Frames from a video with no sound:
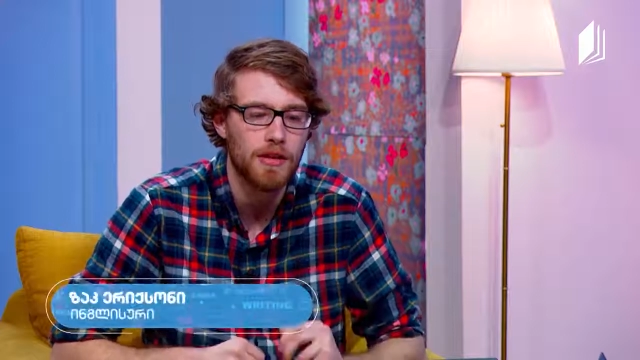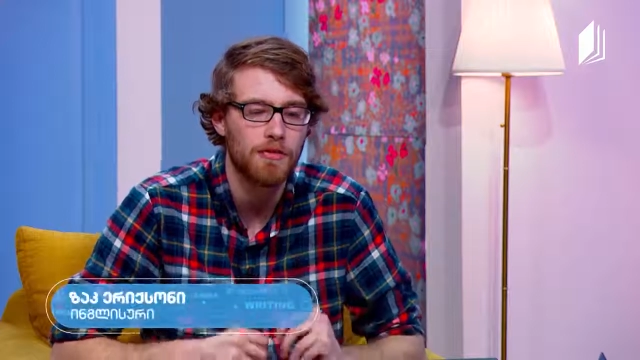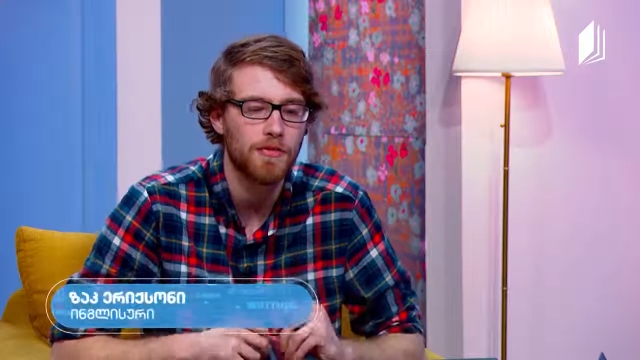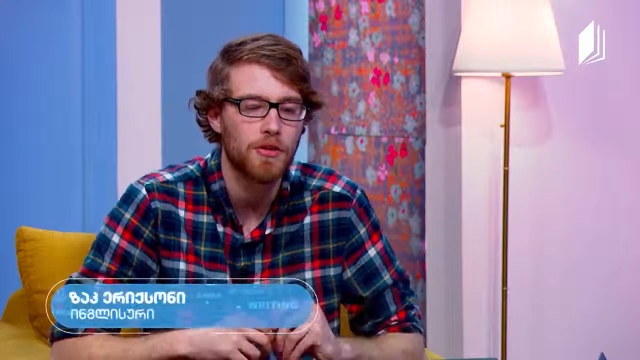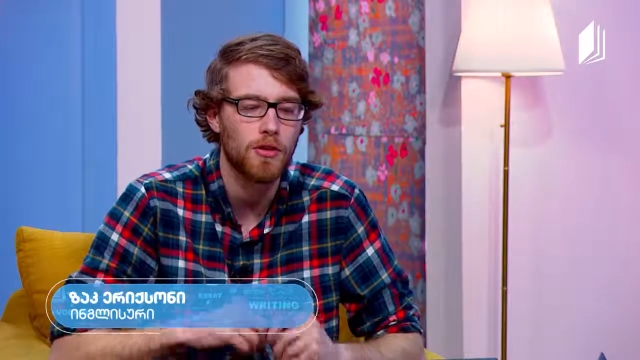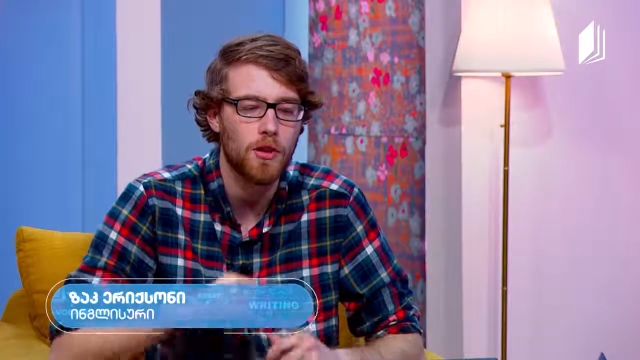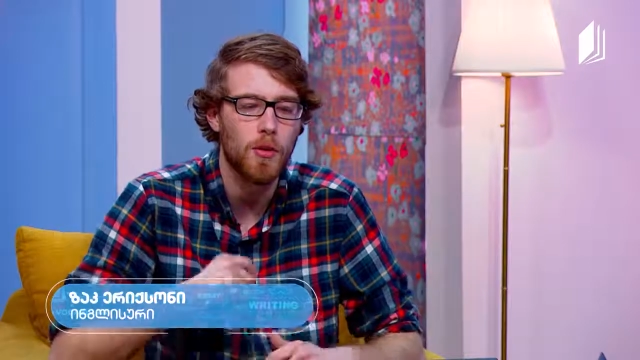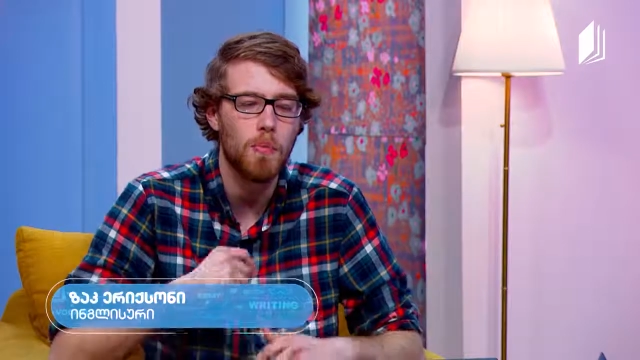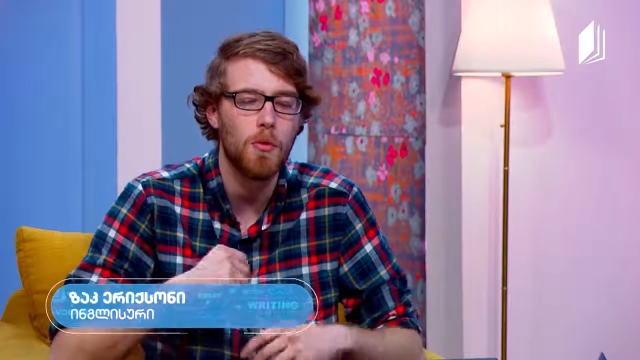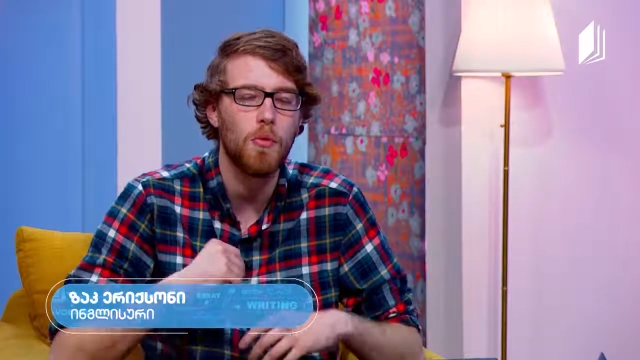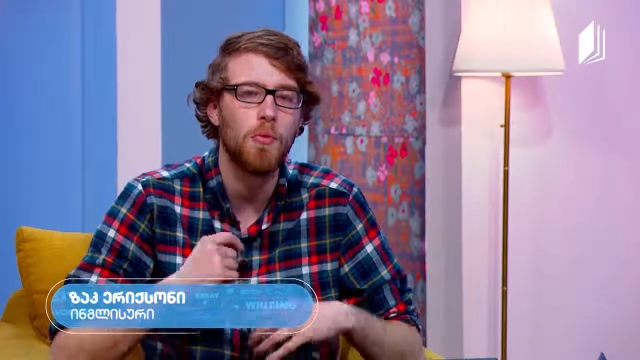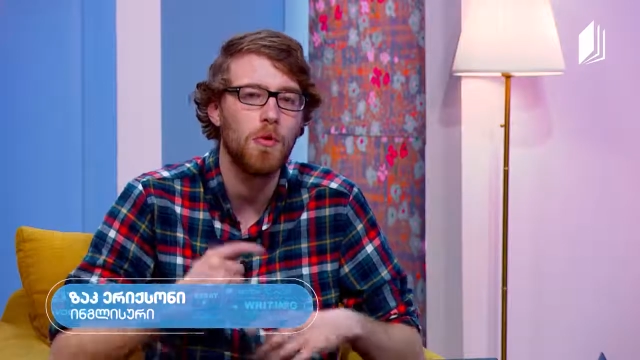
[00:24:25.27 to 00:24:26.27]
if
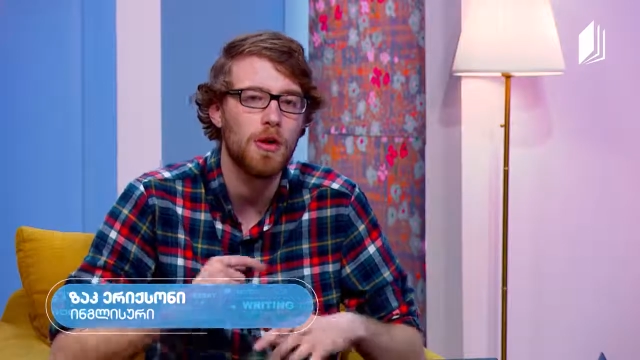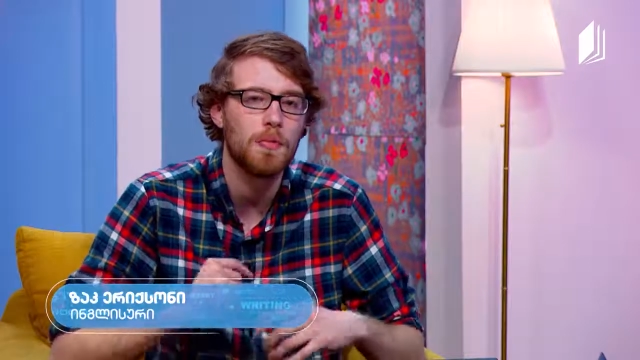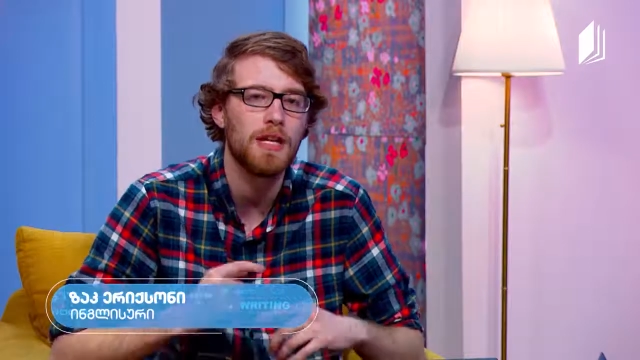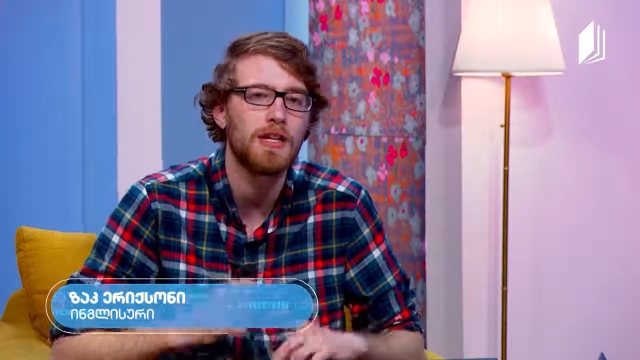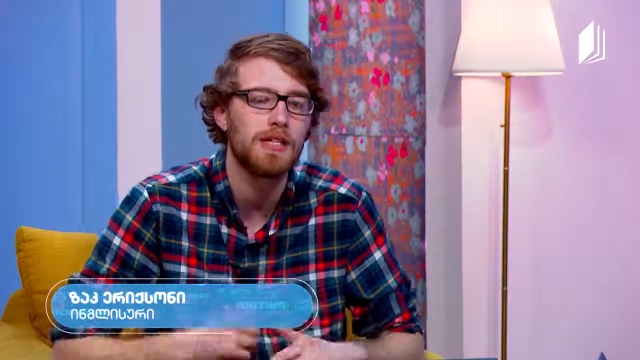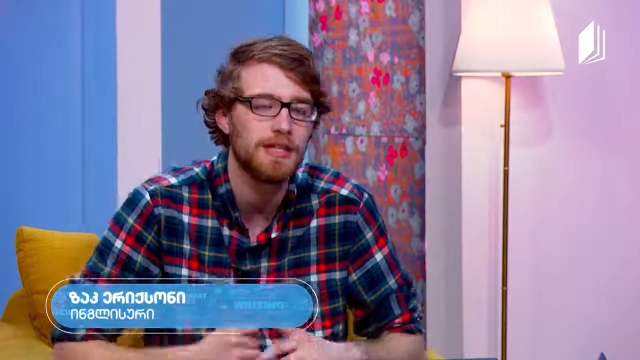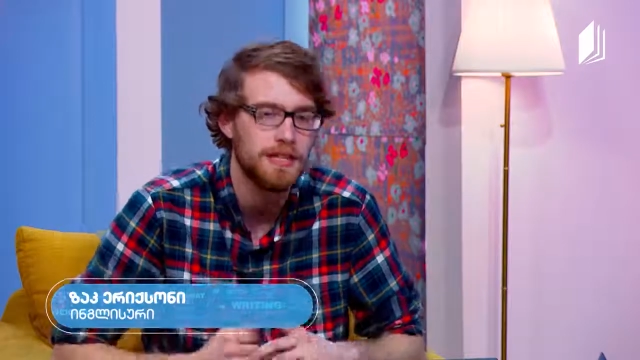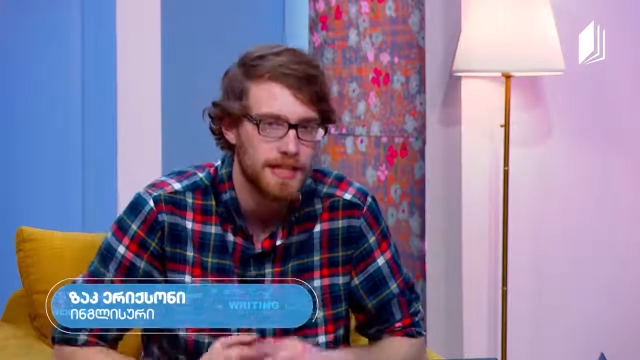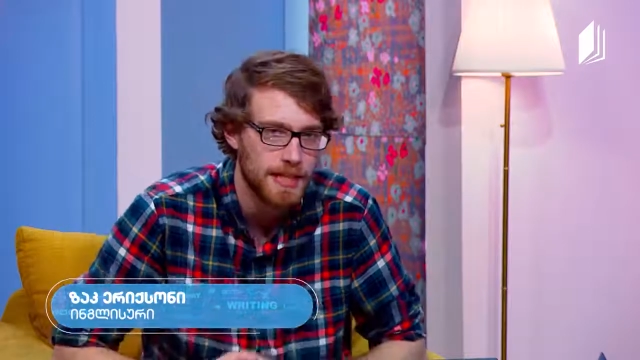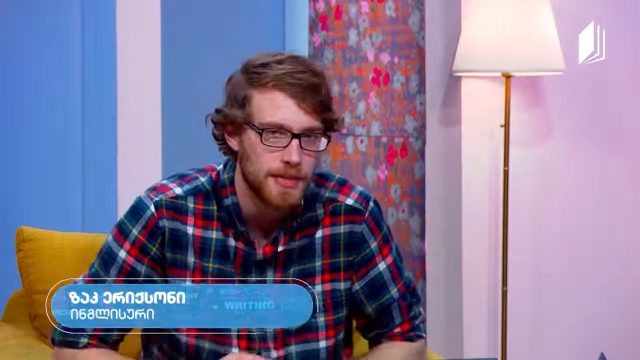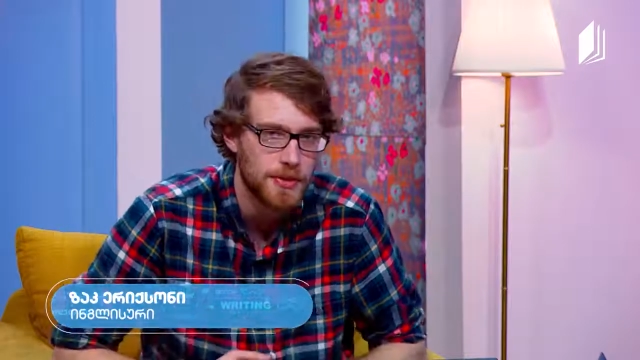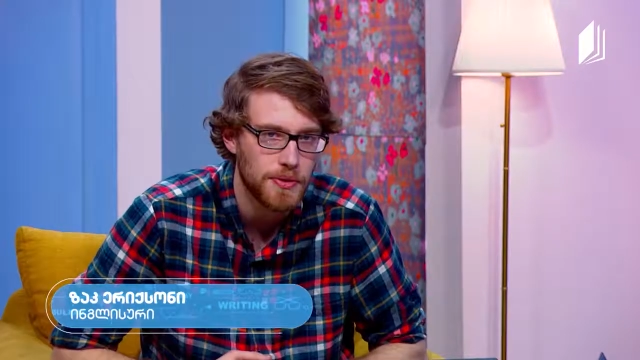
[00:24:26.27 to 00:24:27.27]
global warming
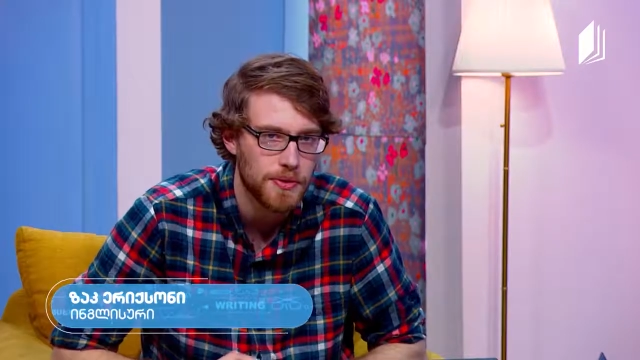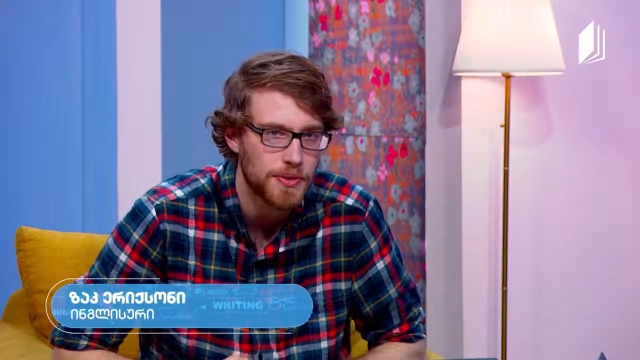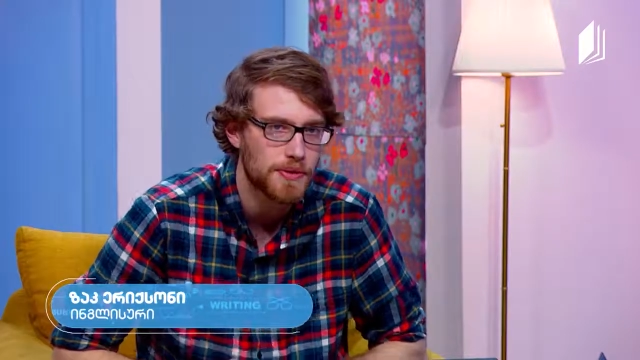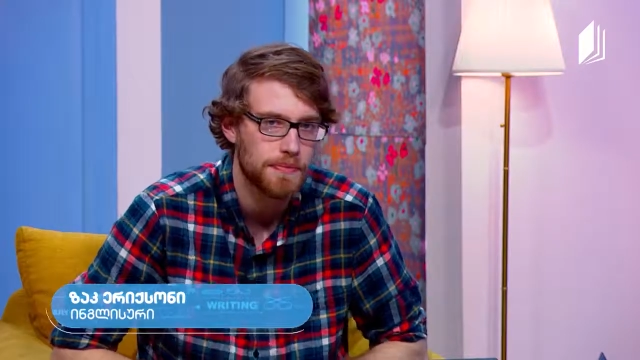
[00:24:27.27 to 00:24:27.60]
continues.